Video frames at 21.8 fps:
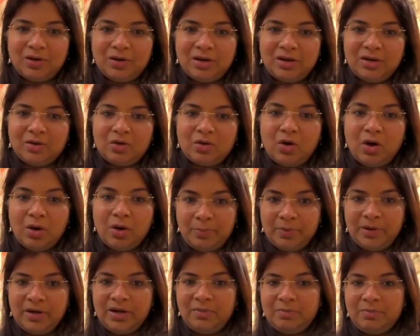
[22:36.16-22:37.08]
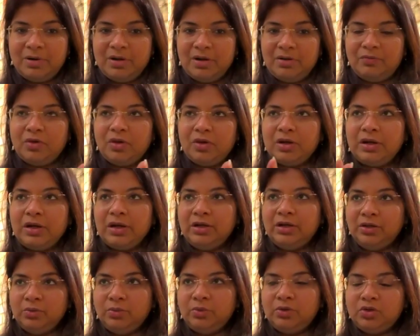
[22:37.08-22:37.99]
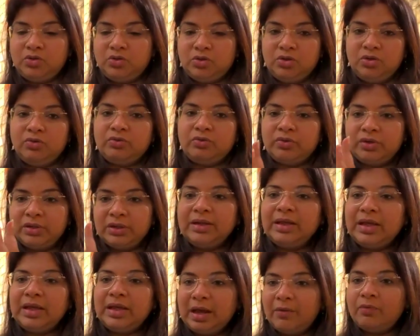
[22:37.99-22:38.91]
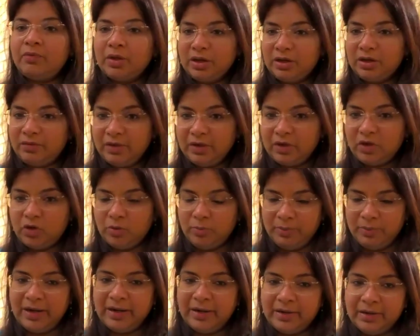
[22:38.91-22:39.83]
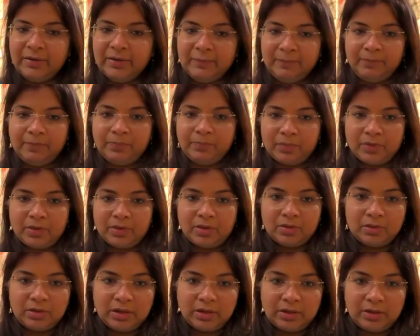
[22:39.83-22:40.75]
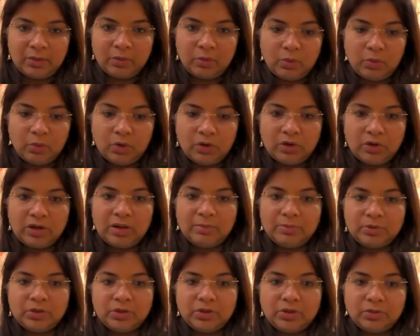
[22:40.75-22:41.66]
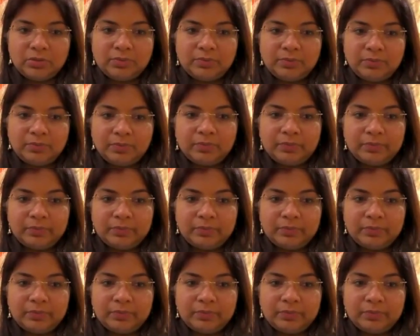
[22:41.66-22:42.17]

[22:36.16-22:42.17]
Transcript: you're in a corporate, but if you're an individual, you really have to elevate your brand that they would want to come to you,